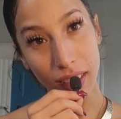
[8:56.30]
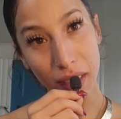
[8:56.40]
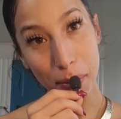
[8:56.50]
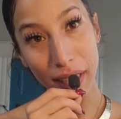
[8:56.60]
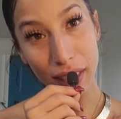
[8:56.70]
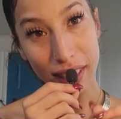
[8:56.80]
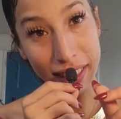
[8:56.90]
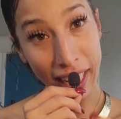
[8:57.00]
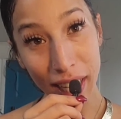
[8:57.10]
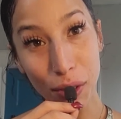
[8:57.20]

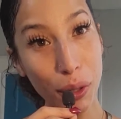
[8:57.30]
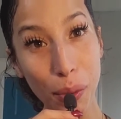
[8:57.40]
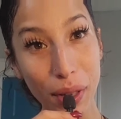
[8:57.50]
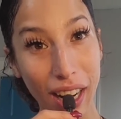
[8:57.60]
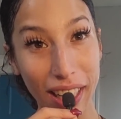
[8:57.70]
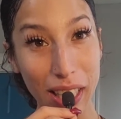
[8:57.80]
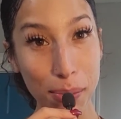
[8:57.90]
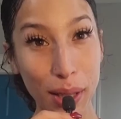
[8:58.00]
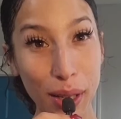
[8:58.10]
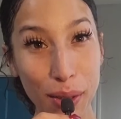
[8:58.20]
Because they don't know what God has
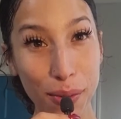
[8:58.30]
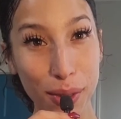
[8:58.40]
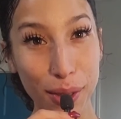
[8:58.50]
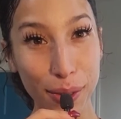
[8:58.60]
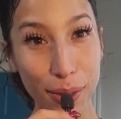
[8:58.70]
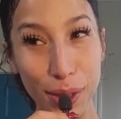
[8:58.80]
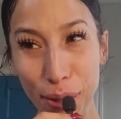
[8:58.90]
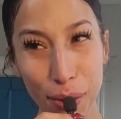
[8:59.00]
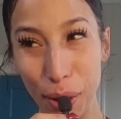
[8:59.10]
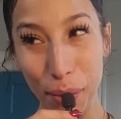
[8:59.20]
planned for you.
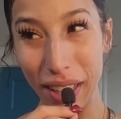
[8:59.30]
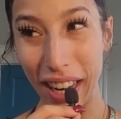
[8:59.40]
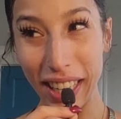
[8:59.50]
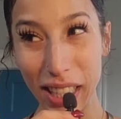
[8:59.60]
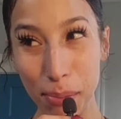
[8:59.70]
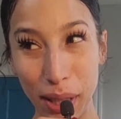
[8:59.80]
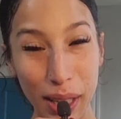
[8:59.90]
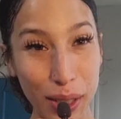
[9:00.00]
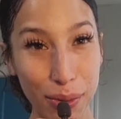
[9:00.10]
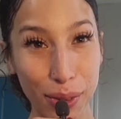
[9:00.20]
You don't know what God has
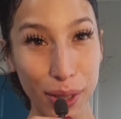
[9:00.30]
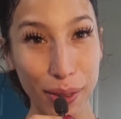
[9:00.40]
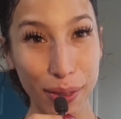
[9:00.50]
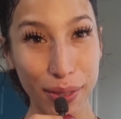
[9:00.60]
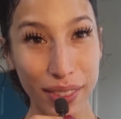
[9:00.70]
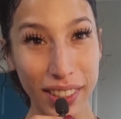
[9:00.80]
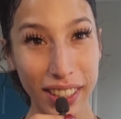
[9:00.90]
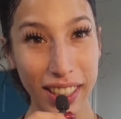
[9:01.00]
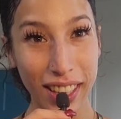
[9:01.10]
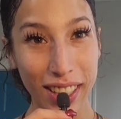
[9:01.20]
planned for you.
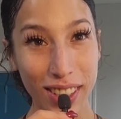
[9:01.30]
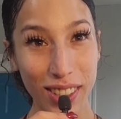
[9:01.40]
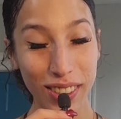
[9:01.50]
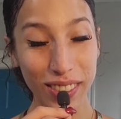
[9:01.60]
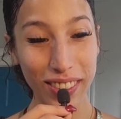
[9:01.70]
So